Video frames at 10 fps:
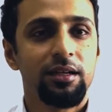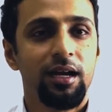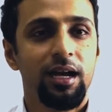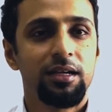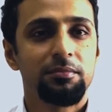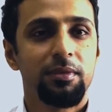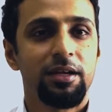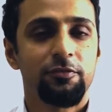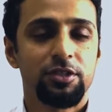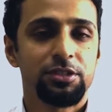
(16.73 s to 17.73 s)
and my
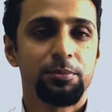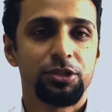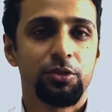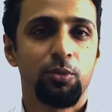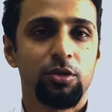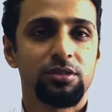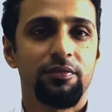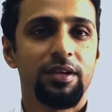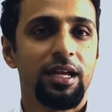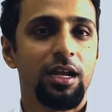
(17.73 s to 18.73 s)
first mission was
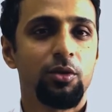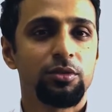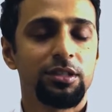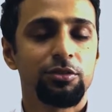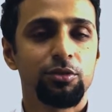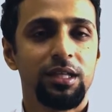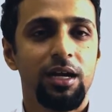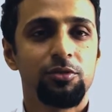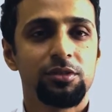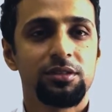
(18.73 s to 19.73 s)
somewhere around in
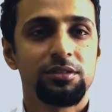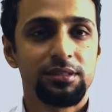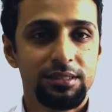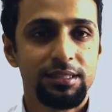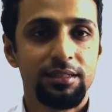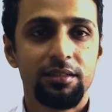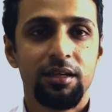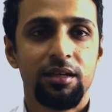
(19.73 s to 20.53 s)
2016